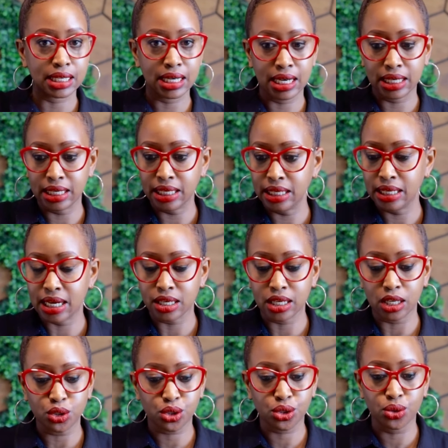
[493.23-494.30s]
early
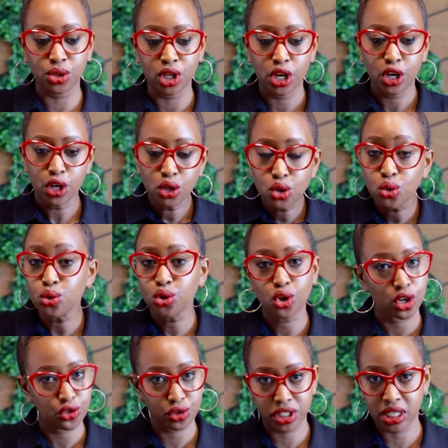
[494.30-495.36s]
adulthood, use
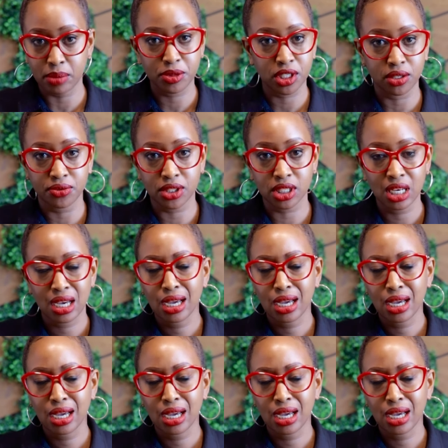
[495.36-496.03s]
contraceptives.